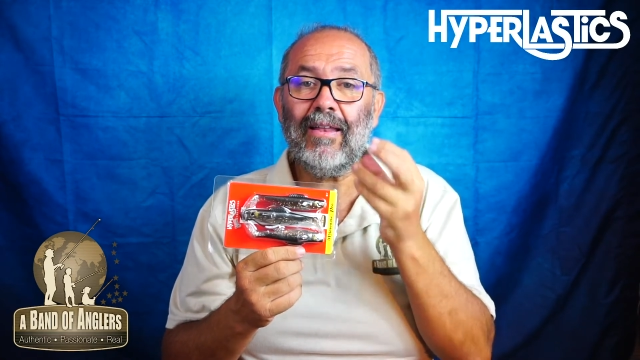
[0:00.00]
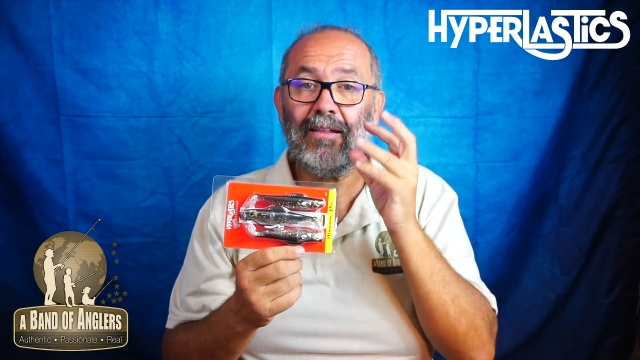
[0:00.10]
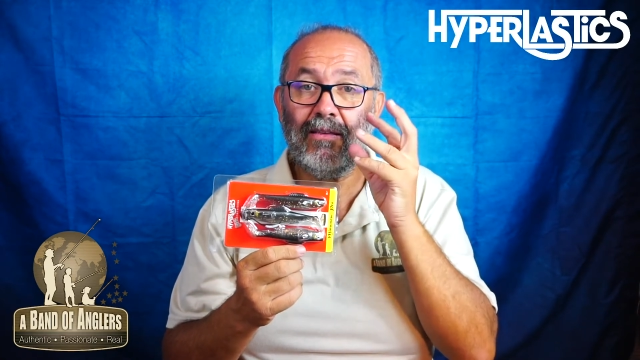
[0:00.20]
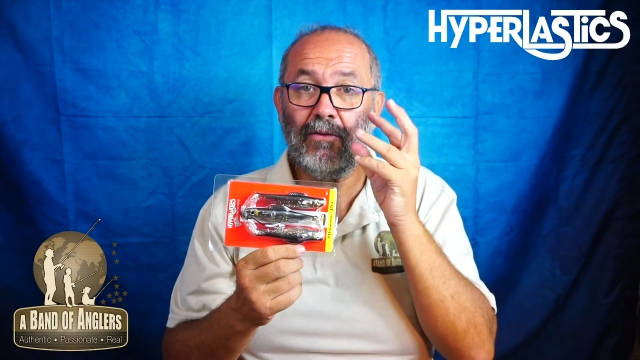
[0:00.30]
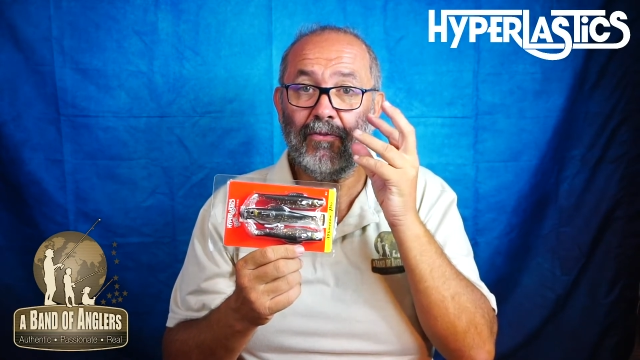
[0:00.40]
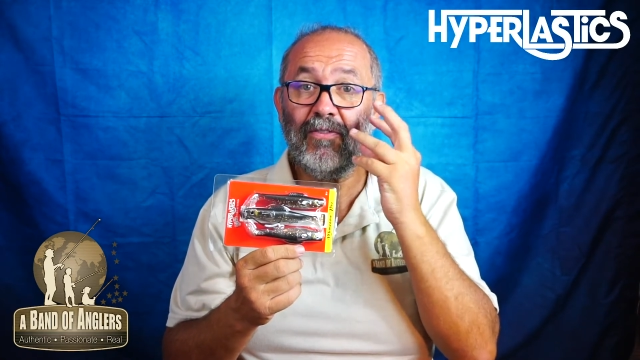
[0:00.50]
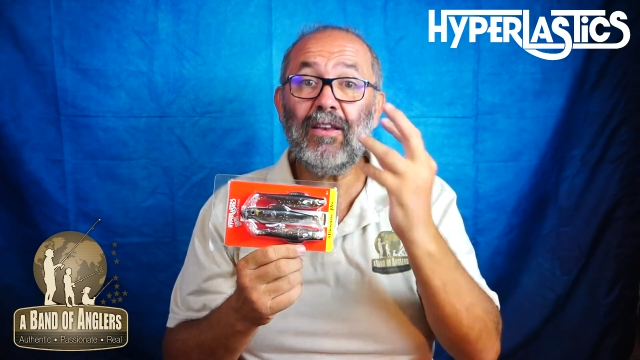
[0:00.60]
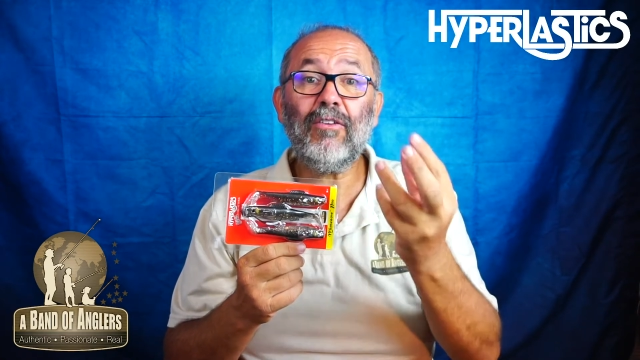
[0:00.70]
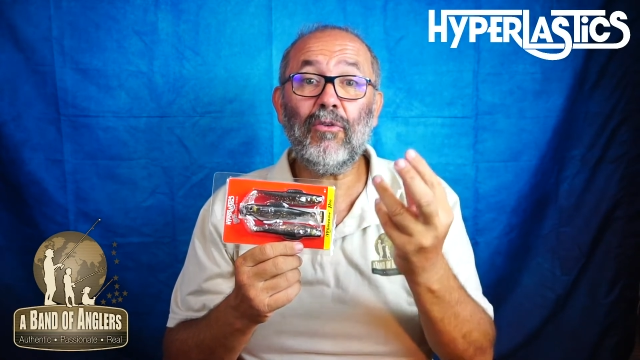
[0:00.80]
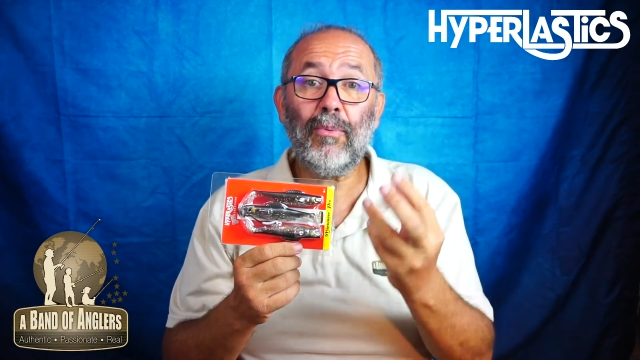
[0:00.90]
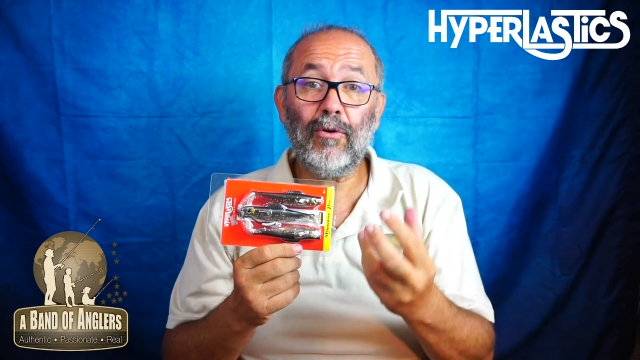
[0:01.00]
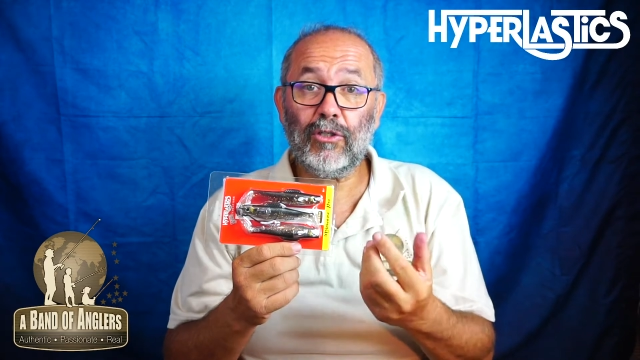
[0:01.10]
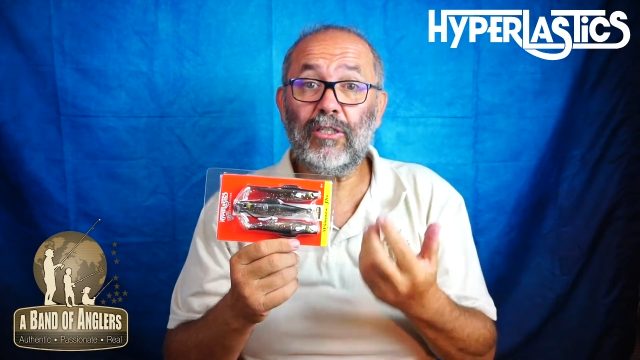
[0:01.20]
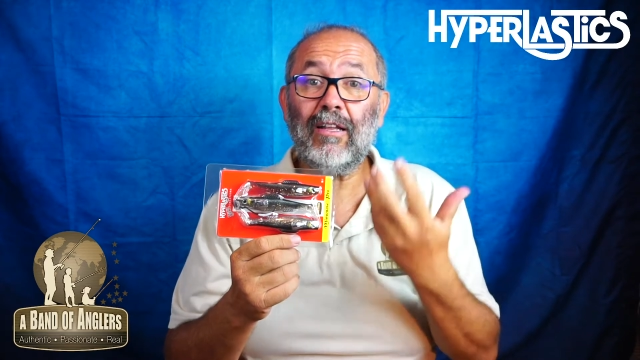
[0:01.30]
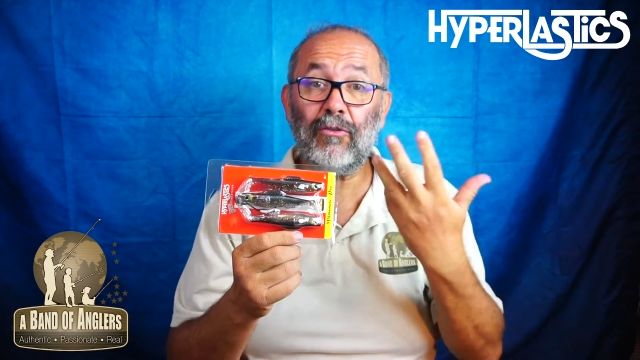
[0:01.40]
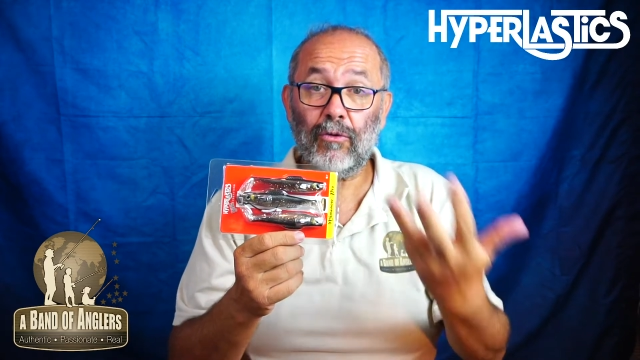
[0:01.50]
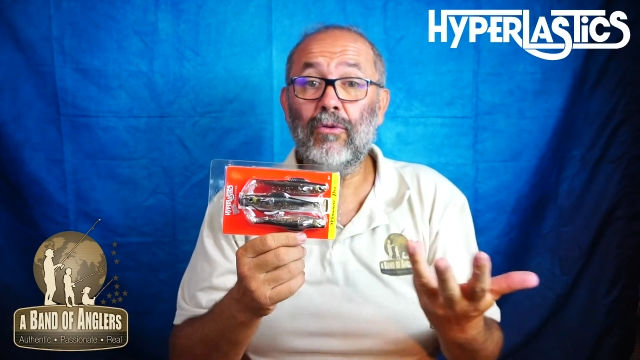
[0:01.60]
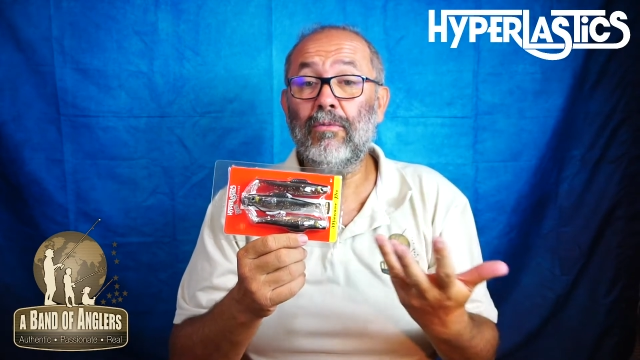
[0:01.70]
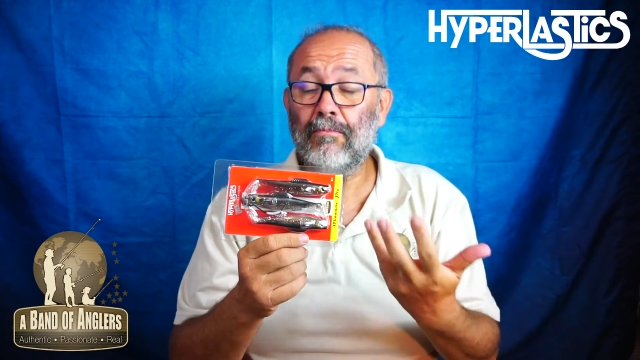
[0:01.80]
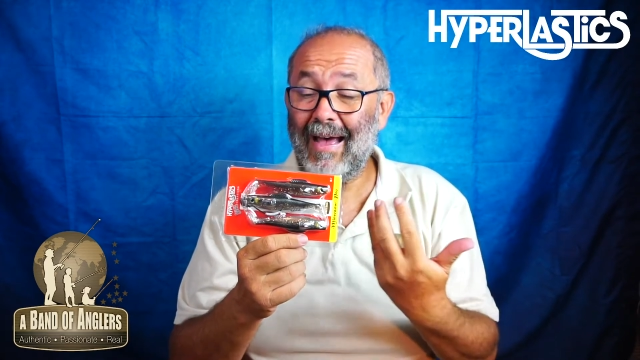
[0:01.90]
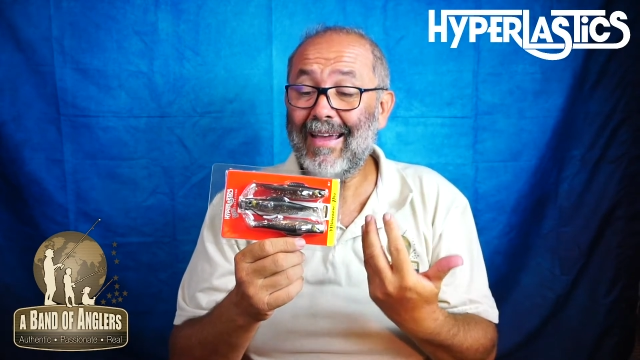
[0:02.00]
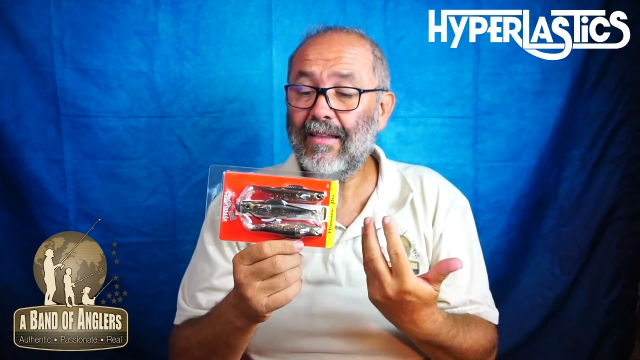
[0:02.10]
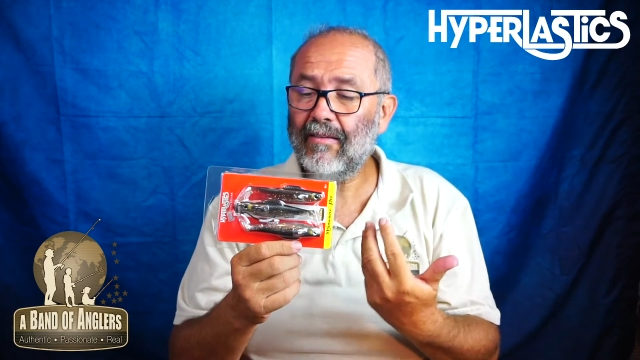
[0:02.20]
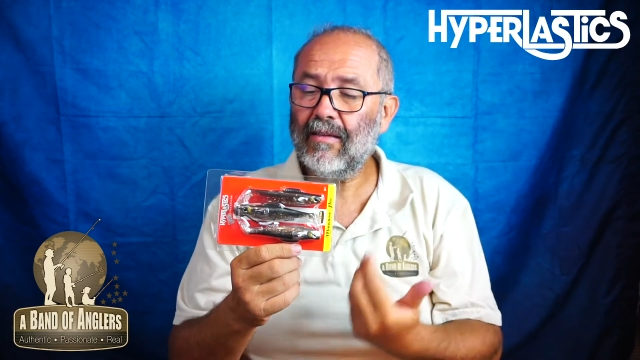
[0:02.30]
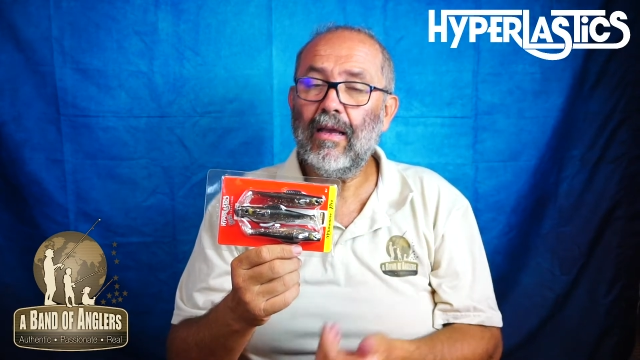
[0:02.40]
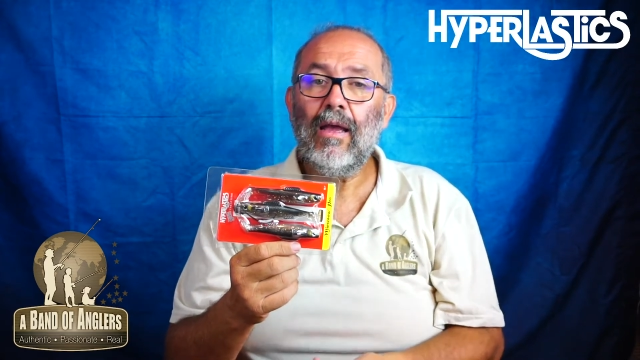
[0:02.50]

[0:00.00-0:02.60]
that in a finesse approach that turn on bites.